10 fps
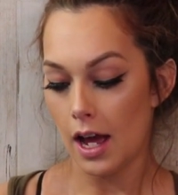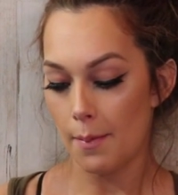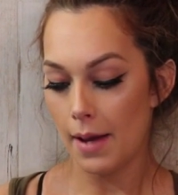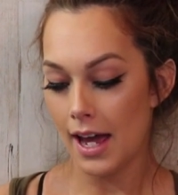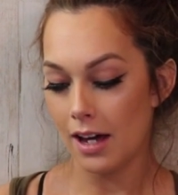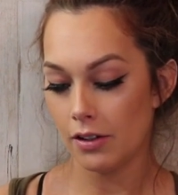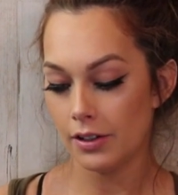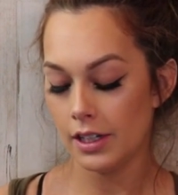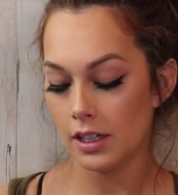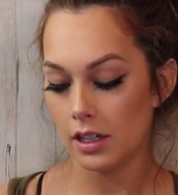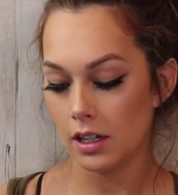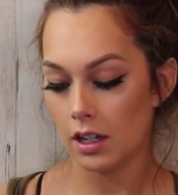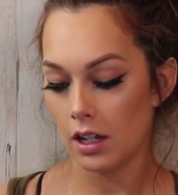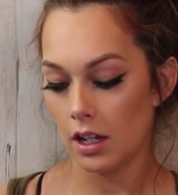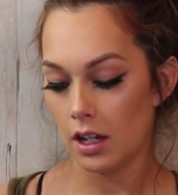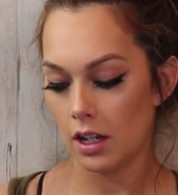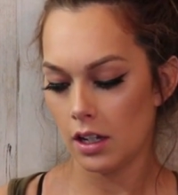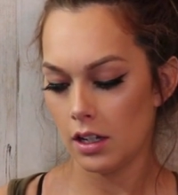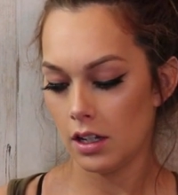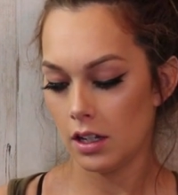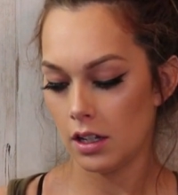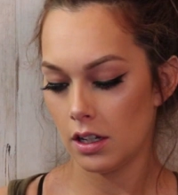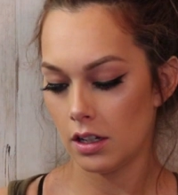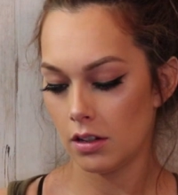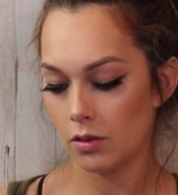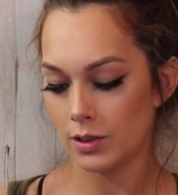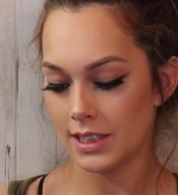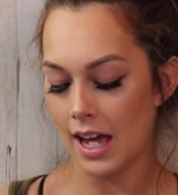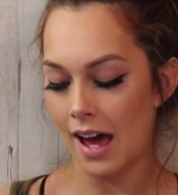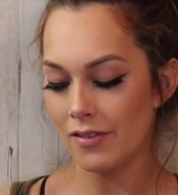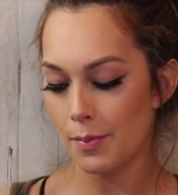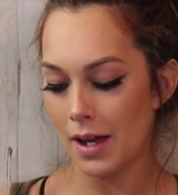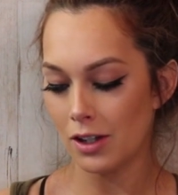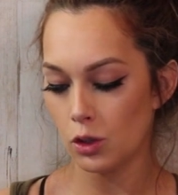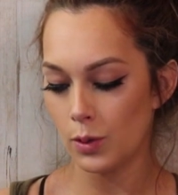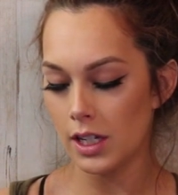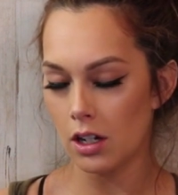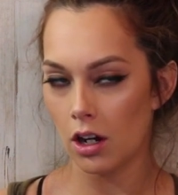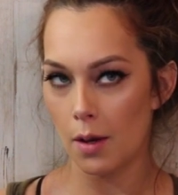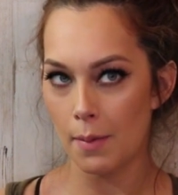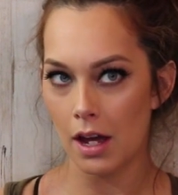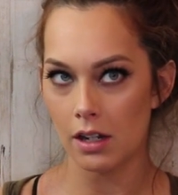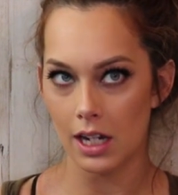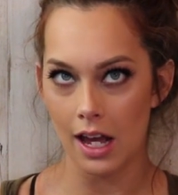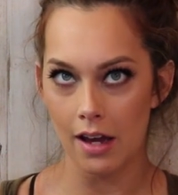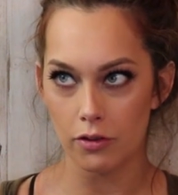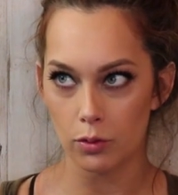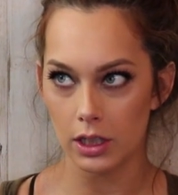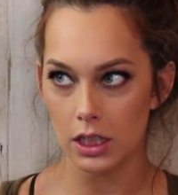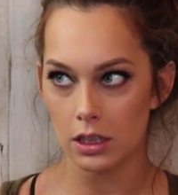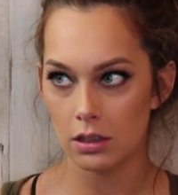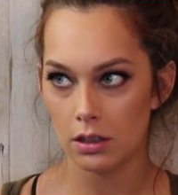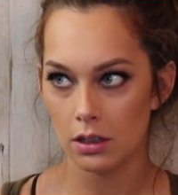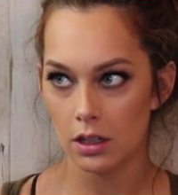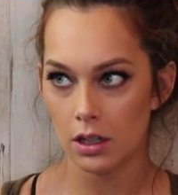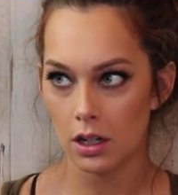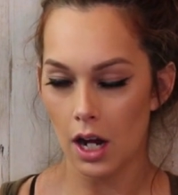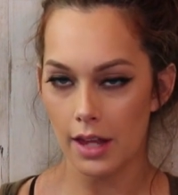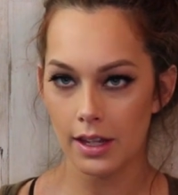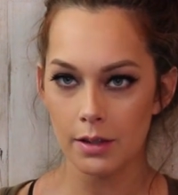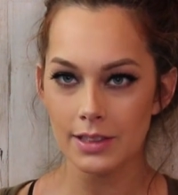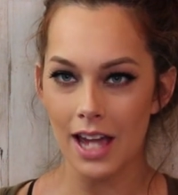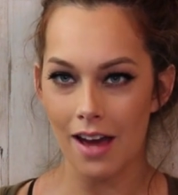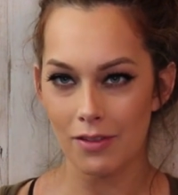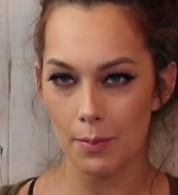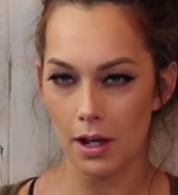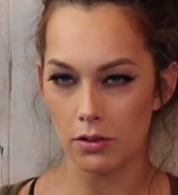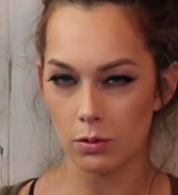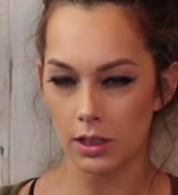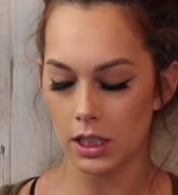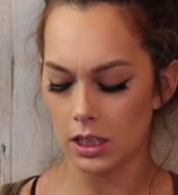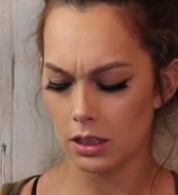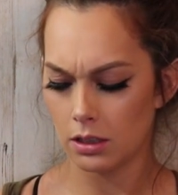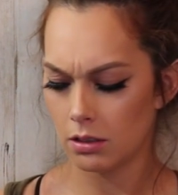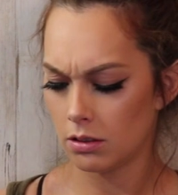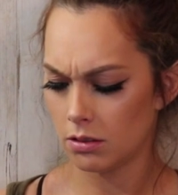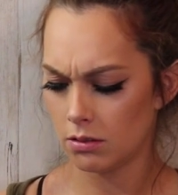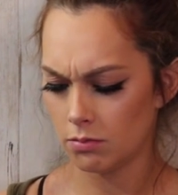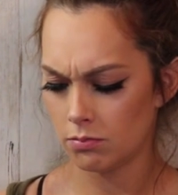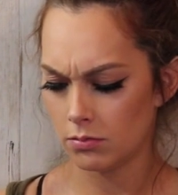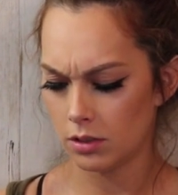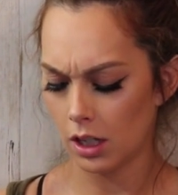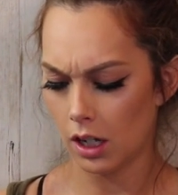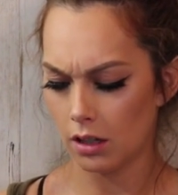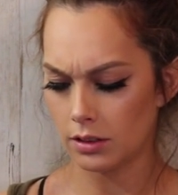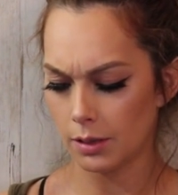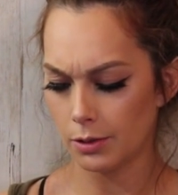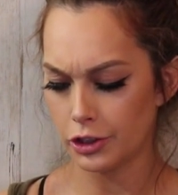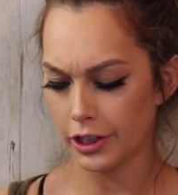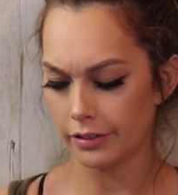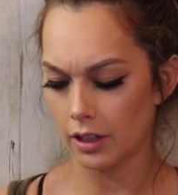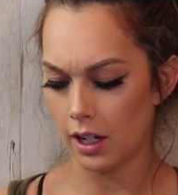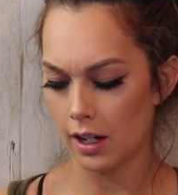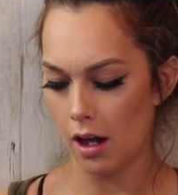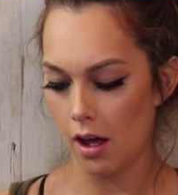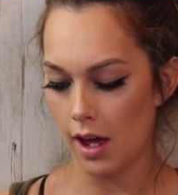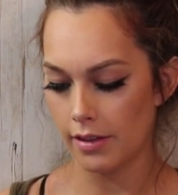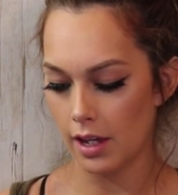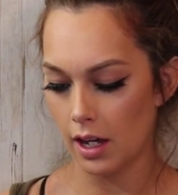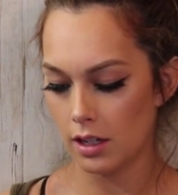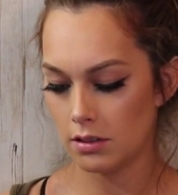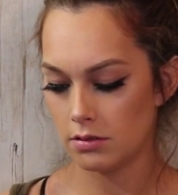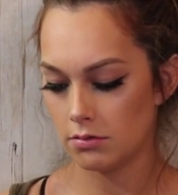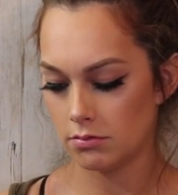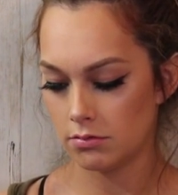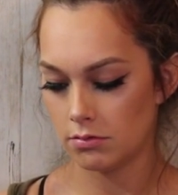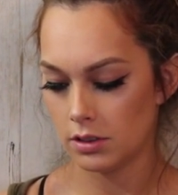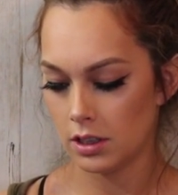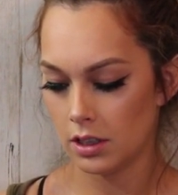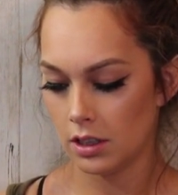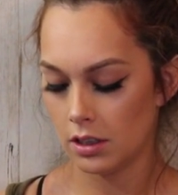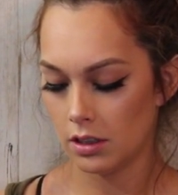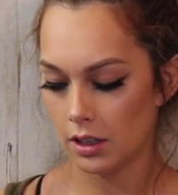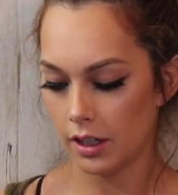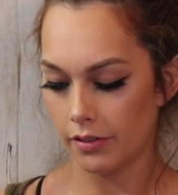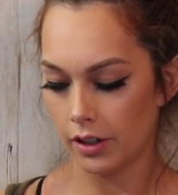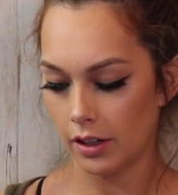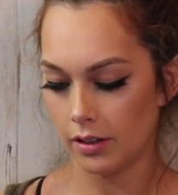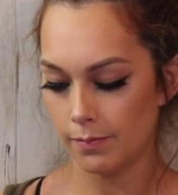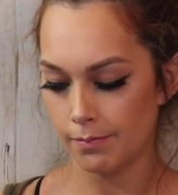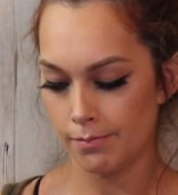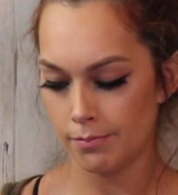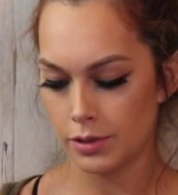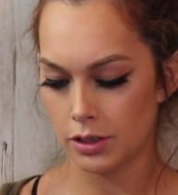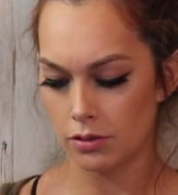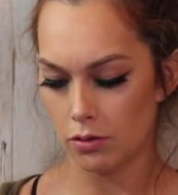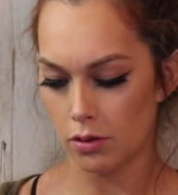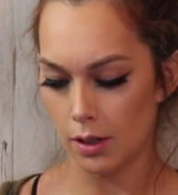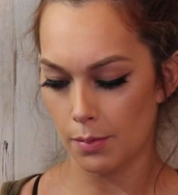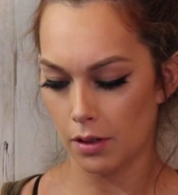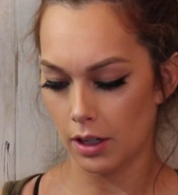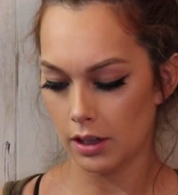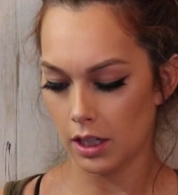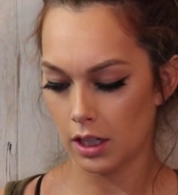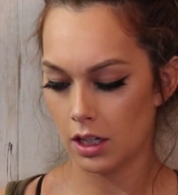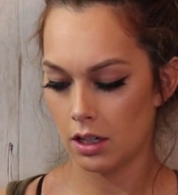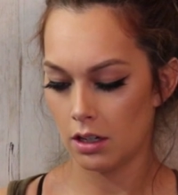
a pound uh, was it half a pound a week or a pound and a half a week? I think it was half a pound a week. I'll double check that and I'll add that if I mm, screwed up or anything.